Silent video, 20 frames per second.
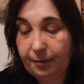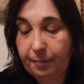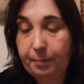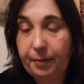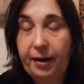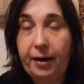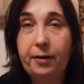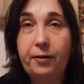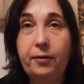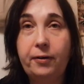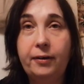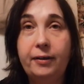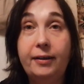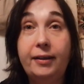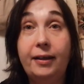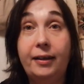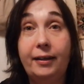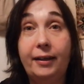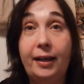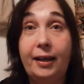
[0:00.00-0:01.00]
a pattern
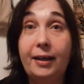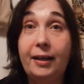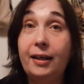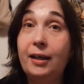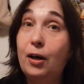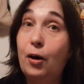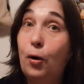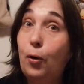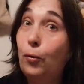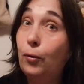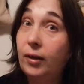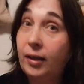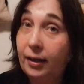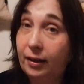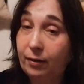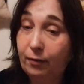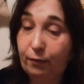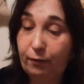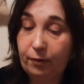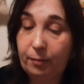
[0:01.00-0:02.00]
than getting a whole
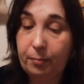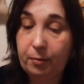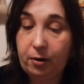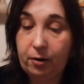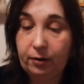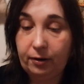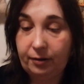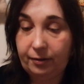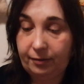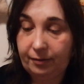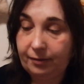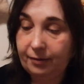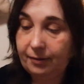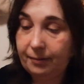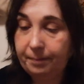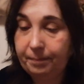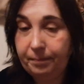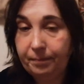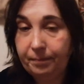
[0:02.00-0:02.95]
kit from Hawkins.